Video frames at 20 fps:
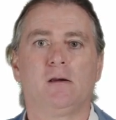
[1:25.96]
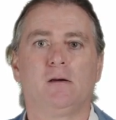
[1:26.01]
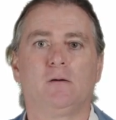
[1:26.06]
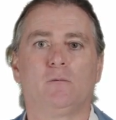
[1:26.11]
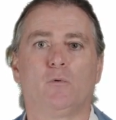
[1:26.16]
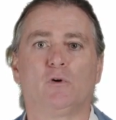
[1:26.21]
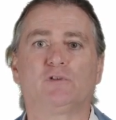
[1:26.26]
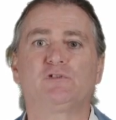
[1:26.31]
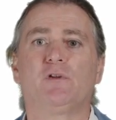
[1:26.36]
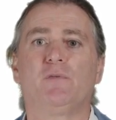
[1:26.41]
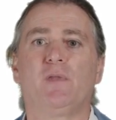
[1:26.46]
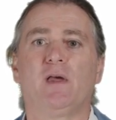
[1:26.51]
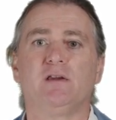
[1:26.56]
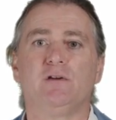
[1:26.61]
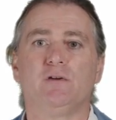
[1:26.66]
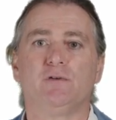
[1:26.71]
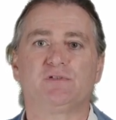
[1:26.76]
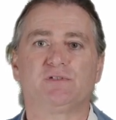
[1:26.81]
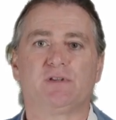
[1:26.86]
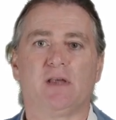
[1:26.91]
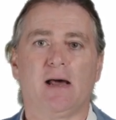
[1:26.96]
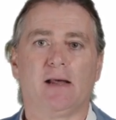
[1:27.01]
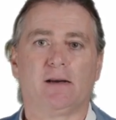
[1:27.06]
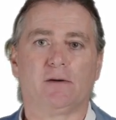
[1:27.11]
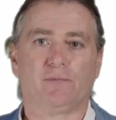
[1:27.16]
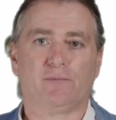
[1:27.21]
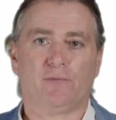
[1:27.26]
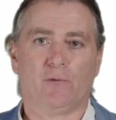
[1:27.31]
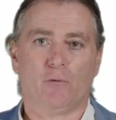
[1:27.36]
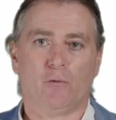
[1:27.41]
What do they use data
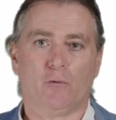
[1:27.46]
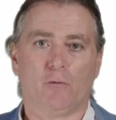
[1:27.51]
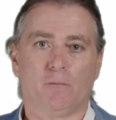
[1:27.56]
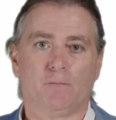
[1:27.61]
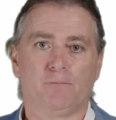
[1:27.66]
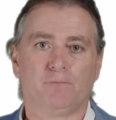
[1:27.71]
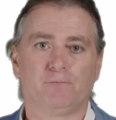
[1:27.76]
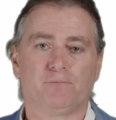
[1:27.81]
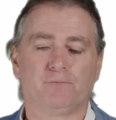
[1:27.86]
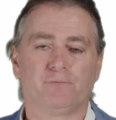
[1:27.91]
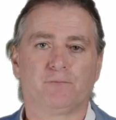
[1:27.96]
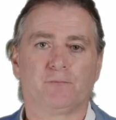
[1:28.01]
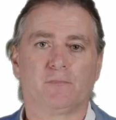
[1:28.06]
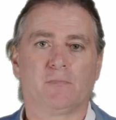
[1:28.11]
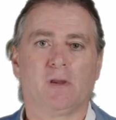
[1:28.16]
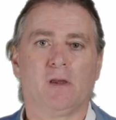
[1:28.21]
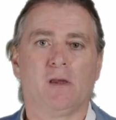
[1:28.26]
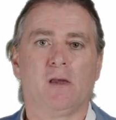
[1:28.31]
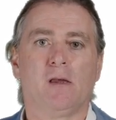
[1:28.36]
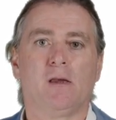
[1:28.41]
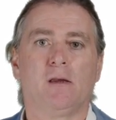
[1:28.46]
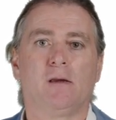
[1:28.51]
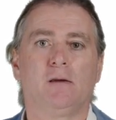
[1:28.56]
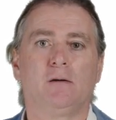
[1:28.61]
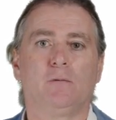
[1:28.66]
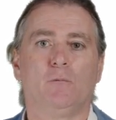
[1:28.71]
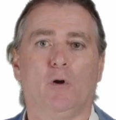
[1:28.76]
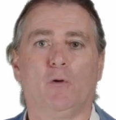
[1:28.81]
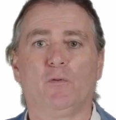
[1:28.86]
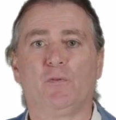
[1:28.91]
for?
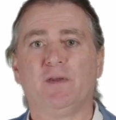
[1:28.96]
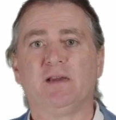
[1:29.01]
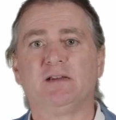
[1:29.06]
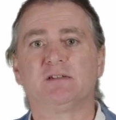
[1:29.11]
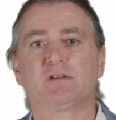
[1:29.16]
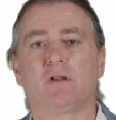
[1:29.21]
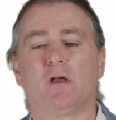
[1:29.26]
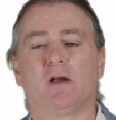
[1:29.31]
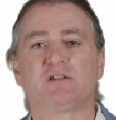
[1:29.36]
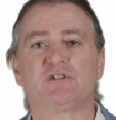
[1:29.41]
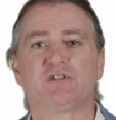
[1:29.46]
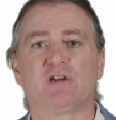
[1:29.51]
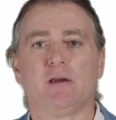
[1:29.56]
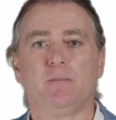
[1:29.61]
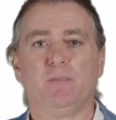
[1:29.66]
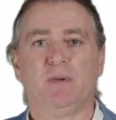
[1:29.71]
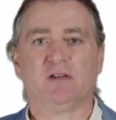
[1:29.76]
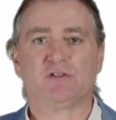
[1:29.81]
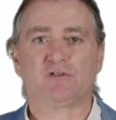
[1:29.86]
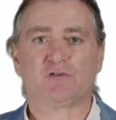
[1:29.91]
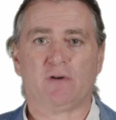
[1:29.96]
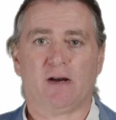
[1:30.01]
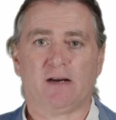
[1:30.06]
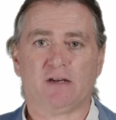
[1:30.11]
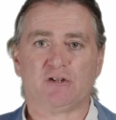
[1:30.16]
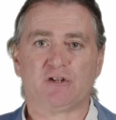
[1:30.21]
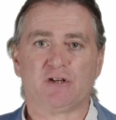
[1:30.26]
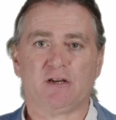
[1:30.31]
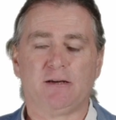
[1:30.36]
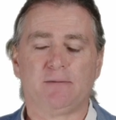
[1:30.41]
Well, things like shaping
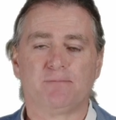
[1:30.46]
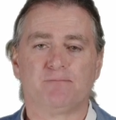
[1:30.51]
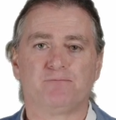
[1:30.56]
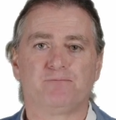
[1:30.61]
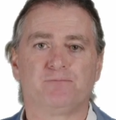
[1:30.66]
strategy,